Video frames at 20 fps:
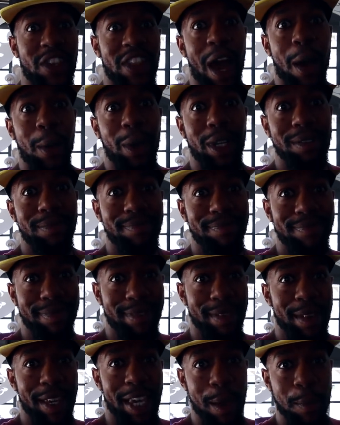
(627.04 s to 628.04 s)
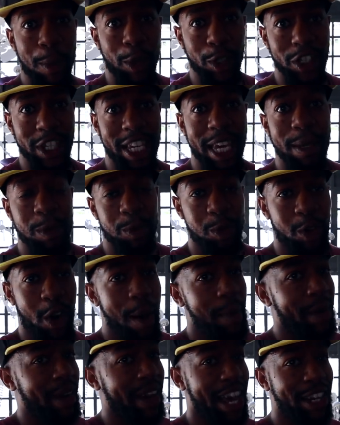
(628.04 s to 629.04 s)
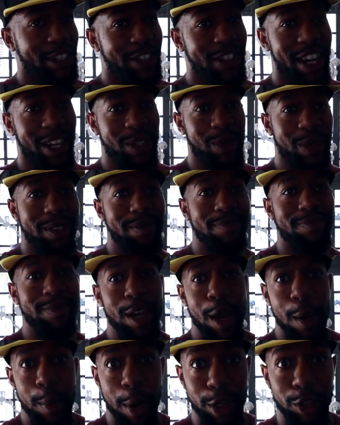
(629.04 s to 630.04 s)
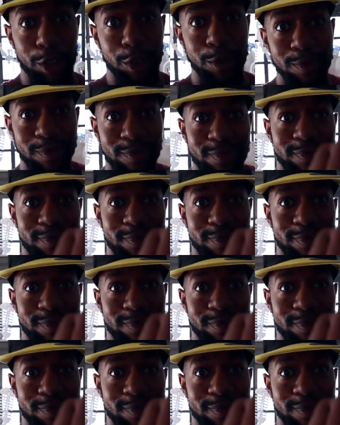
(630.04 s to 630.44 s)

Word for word: see that one, keep watching, keep subscribing, I'll catch you in the next one. Peace.